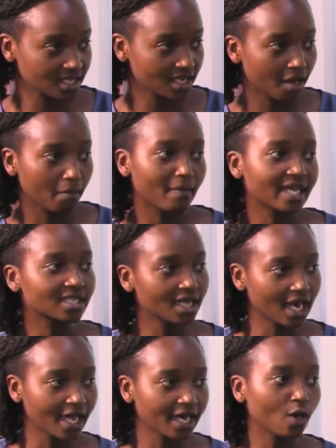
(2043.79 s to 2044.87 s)
but the
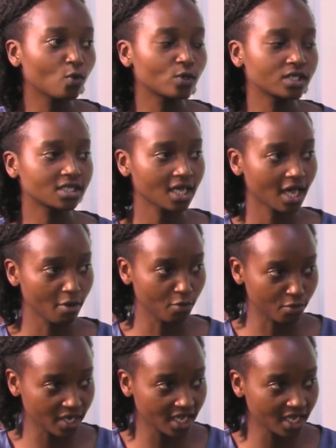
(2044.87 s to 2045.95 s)
learner will read